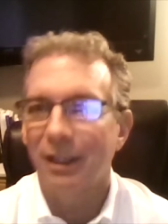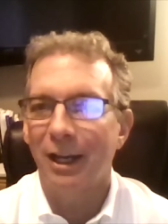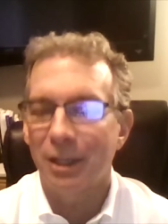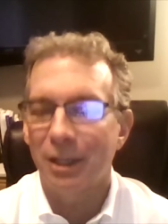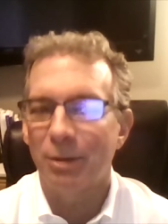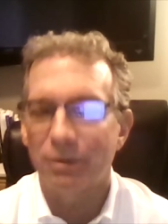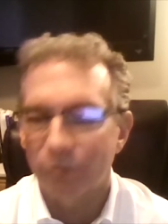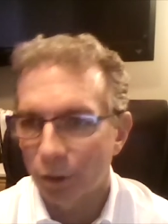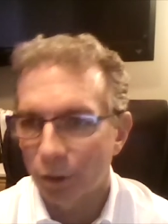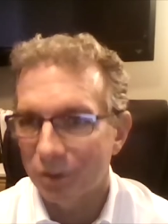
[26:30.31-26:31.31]
I hit in my
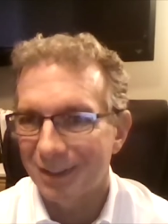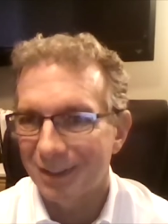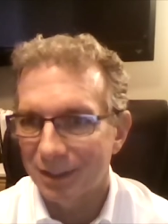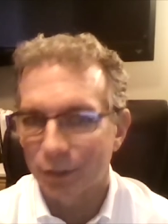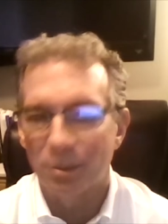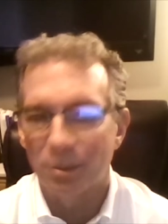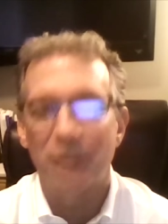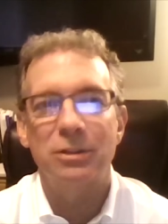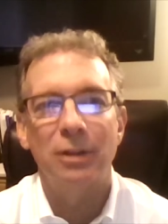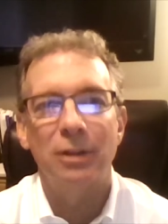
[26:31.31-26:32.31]
first 6
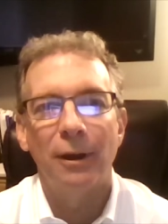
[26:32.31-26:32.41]
months.